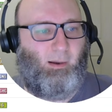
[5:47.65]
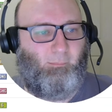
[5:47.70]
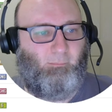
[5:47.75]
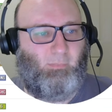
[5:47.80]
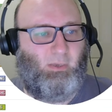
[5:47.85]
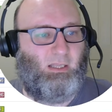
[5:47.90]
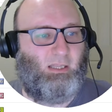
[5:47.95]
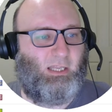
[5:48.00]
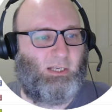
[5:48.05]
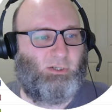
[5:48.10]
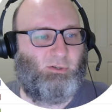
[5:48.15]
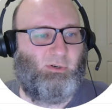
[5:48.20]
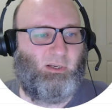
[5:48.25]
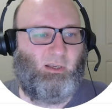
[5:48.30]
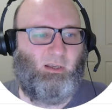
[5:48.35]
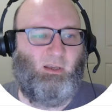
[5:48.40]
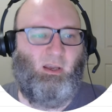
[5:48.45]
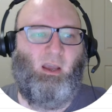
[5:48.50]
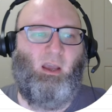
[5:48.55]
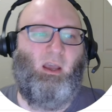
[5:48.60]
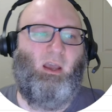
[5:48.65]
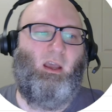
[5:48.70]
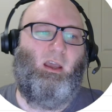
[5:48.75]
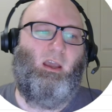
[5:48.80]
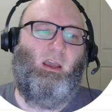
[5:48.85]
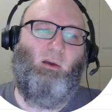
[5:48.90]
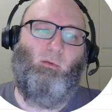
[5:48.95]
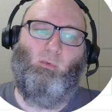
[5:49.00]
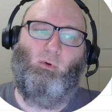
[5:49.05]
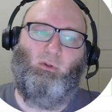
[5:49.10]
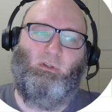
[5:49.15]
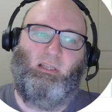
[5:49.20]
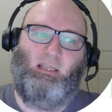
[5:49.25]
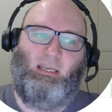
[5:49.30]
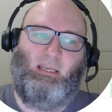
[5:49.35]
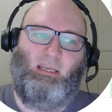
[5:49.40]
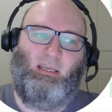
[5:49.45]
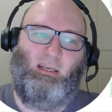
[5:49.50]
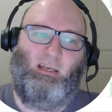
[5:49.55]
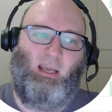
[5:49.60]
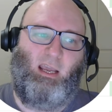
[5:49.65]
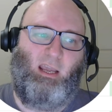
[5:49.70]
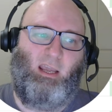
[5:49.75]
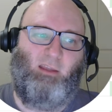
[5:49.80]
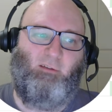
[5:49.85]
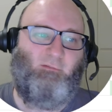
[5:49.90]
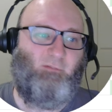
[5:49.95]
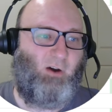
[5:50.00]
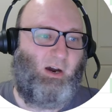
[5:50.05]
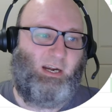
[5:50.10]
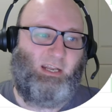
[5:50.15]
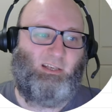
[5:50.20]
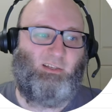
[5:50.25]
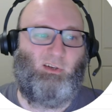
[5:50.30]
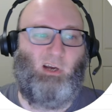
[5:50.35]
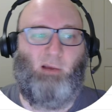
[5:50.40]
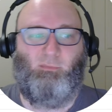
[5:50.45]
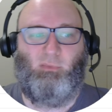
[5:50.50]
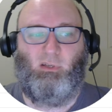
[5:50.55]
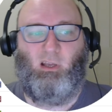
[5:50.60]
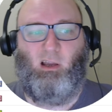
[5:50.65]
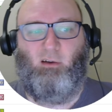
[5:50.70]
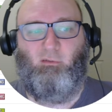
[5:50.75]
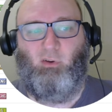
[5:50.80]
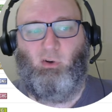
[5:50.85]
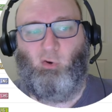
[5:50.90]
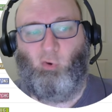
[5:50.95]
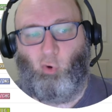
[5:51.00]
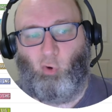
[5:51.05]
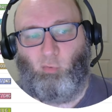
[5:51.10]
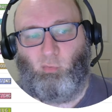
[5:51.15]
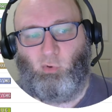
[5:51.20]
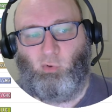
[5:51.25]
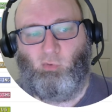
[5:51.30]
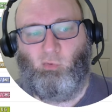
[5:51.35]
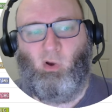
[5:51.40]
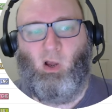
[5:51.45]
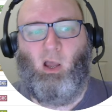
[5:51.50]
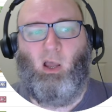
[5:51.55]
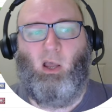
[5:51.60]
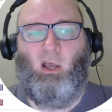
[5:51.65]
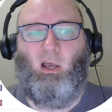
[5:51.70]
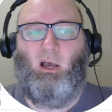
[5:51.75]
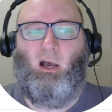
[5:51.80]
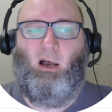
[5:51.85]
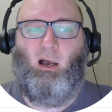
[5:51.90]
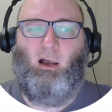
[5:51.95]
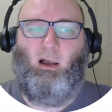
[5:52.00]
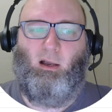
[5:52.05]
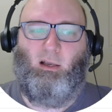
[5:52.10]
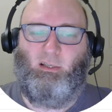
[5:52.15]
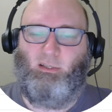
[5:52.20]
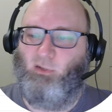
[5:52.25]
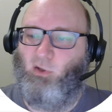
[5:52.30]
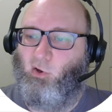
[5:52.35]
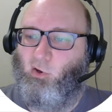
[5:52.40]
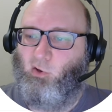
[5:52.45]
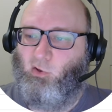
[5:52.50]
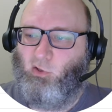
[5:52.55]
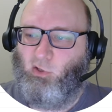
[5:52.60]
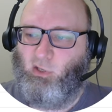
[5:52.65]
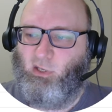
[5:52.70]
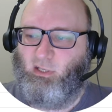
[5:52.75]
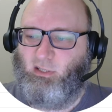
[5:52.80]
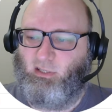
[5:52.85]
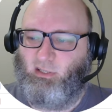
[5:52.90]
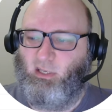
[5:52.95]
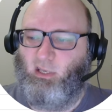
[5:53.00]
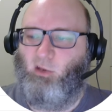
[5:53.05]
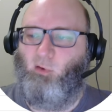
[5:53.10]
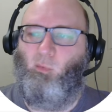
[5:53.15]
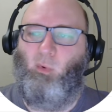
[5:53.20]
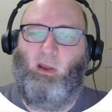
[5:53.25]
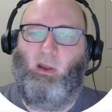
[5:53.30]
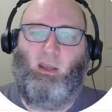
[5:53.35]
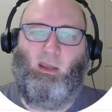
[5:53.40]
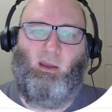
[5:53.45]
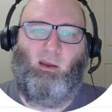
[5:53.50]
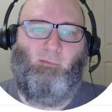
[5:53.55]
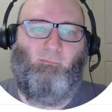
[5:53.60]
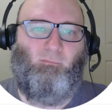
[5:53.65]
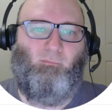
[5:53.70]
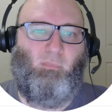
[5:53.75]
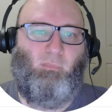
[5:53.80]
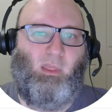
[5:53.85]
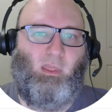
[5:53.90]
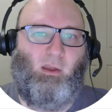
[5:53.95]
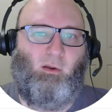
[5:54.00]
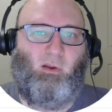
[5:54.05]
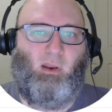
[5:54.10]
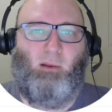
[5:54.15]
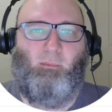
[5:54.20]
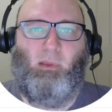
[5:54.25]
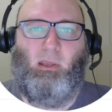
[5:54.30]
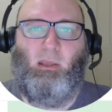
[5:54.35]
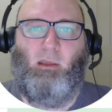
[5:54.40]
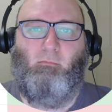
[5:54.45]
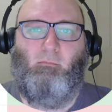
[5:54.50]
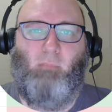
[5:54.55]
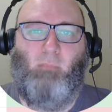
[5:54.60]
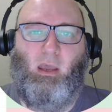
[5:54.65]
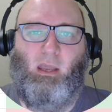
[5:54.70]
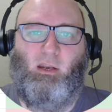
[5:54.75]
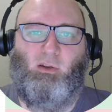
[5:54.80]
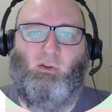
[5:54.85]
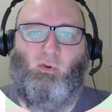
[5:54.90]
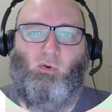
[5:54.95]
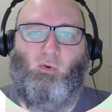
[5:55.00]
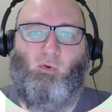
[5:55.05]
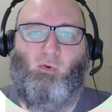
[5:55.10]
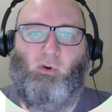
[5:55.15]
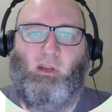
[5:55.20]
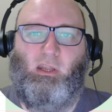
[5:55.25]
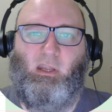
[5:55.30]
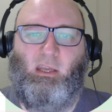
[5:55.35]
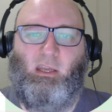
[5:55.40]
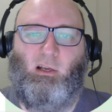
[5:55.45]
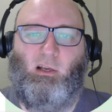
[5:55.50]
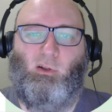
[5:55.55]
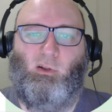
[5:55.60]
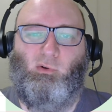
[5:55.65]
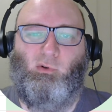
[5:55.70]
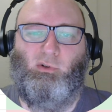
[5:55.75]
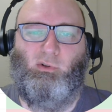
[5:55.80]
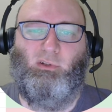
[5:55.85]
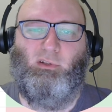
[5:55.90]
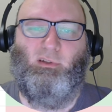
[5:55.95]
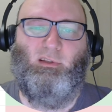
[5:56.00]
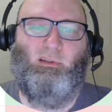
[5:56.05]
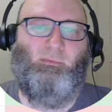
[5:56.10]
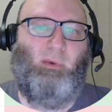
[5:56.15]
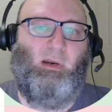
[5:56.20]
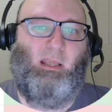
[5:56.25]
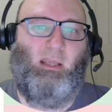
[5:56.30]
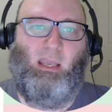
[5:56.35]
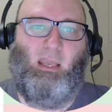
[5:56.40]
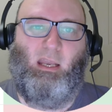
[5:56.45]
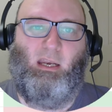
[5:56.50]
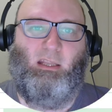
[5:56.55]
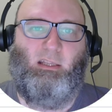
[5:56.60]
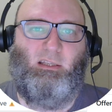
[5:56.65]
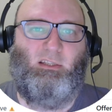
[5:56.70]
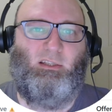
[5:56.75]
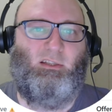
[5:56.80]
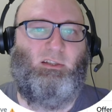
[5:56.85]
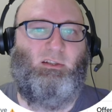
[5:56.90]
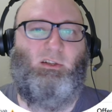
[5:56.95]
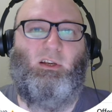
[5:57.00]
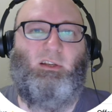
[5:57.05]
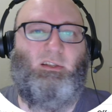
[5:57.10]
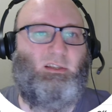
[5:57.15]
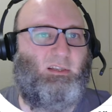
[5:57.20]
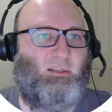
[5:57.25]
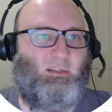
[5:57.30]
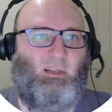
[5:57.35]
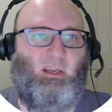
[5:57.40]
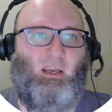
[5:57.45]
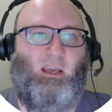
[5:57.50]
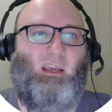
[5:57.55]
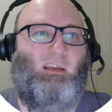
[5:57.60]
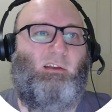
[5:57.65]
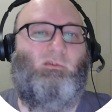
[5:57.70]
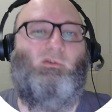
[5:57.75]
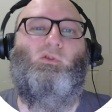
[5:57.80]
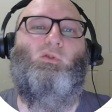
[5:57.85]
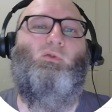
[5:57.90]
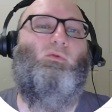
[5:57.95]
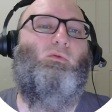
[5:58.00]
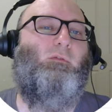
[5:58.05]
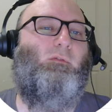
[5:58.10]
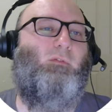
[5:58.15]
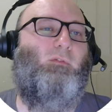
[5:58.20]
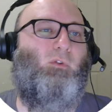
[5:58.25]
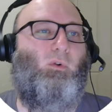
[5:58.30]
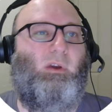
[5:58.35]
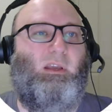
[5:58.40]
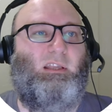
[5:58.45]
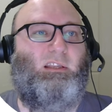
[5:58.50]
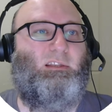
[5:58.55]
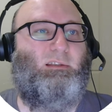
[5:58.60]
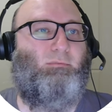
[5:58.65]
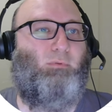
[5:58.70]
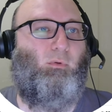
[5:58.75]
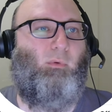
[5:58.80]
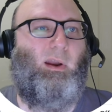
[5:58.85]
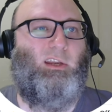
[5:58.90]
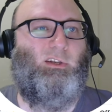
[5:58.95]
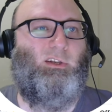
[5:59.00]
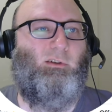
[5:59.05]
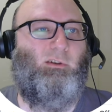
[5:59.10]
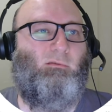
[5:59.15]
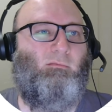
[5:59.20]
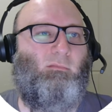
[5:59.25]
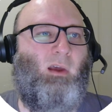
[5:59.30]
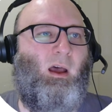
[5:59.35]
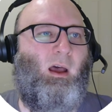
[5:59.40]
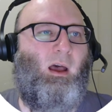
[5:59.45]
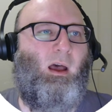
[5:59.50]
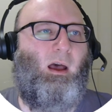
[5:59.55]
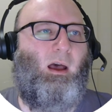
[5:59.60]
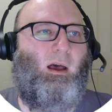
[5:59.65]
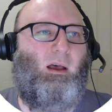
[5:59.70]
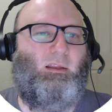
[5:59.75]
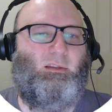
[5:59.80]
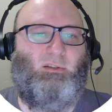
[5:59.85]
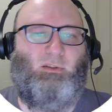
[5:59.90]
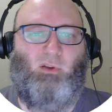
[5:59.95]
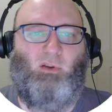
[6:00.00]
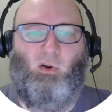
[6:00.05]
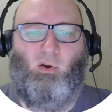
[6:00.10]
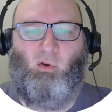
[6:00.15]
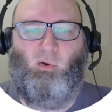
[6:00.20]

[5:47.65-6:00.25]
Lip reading: electric. It will need a fighting type to cover normal. So you can see where there are going to be mandatory inclusions, but again, it's just as a tool for inspiration. So